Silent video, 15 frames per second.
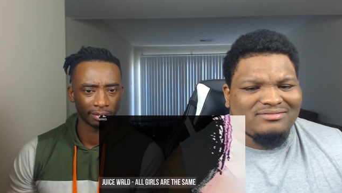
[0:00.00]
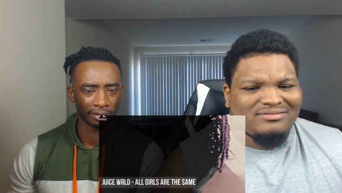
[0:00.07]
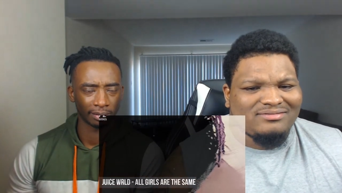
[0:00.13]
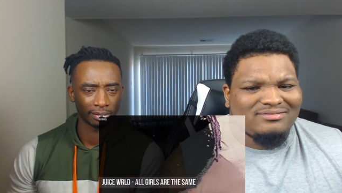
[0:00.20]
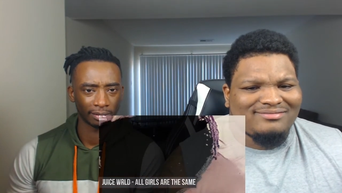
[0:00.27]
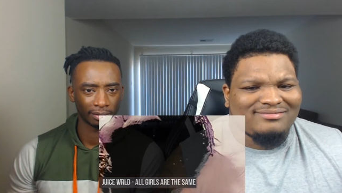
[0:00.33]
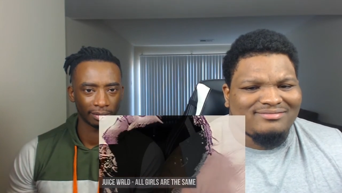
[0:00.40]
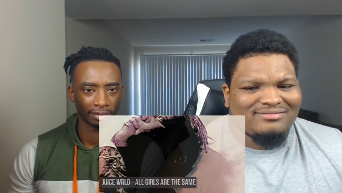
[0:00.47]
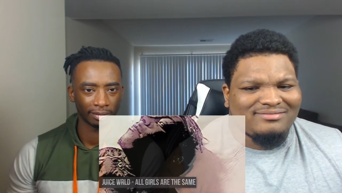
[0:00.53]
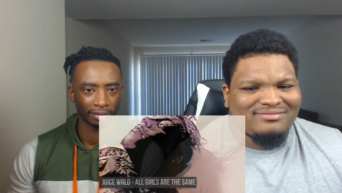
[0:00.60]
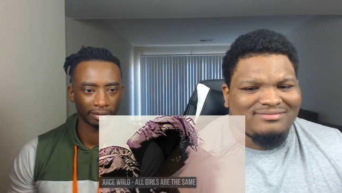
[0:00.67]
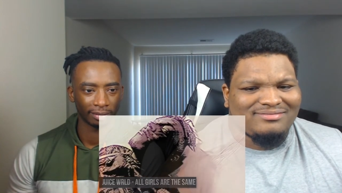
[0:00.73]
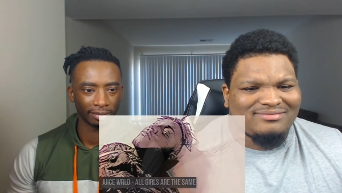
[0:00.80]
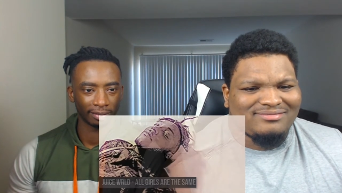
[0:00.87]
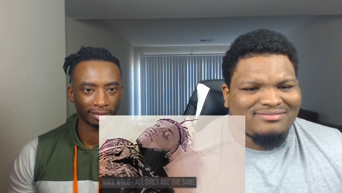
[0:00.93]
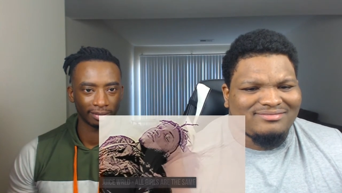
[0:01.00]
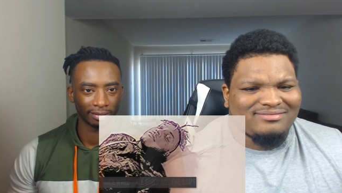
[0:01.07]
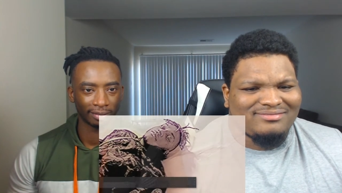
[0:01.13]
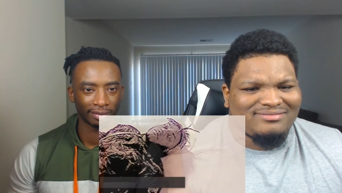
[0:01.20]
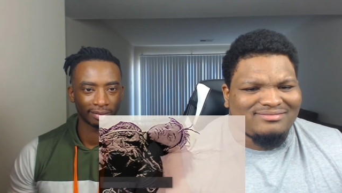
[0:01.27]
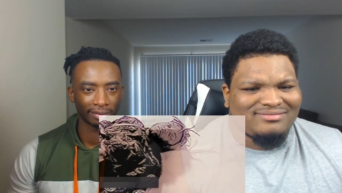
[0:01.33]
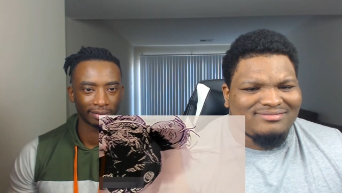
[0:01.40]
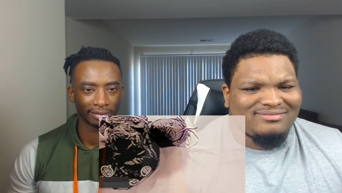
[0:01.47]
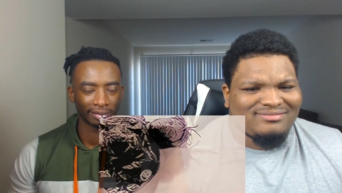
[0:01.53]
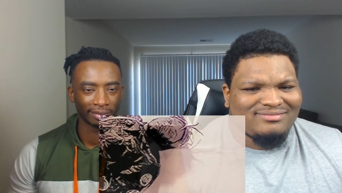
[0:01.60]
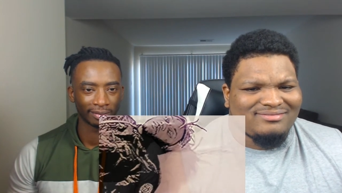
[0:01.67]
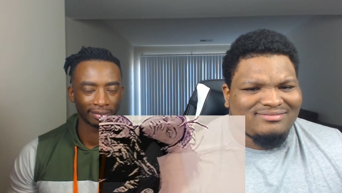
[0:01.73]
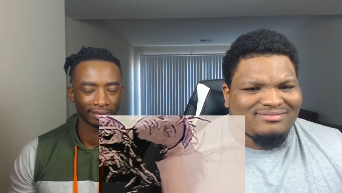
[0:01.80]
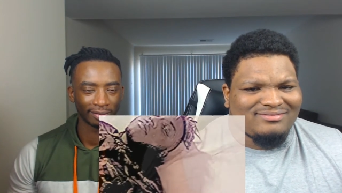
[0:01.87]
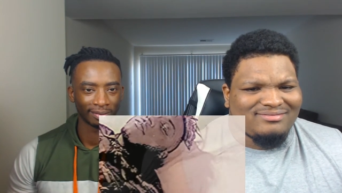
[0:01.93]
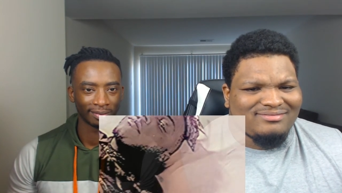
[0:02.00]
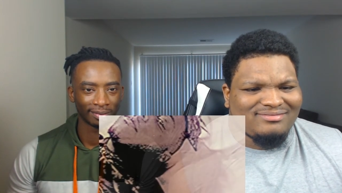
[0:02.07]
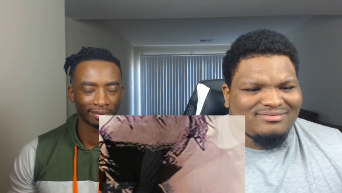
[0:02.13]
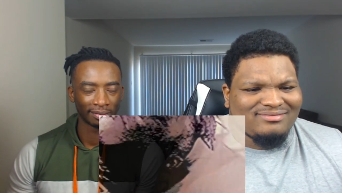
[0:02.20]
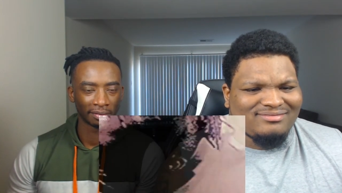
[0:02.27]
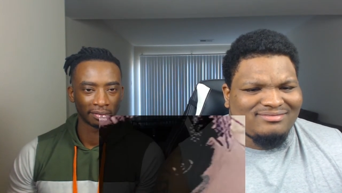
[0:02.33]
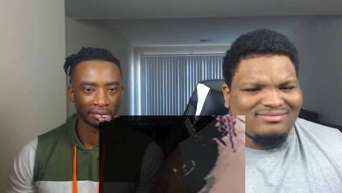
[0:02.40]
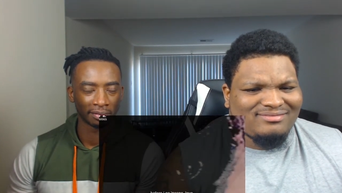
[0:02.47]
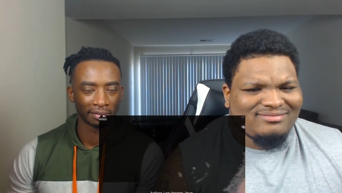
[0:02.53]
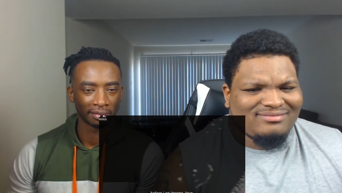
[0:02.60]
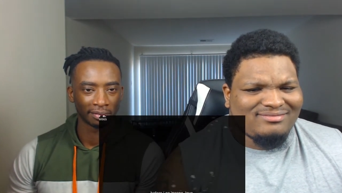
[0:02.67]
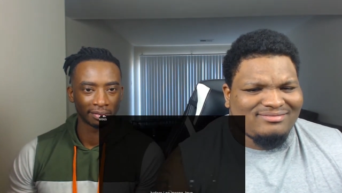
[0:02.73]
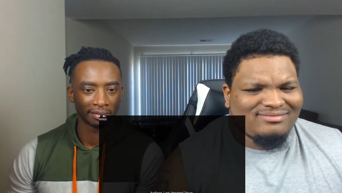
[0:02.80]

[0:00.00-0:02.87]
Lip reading: [no speech]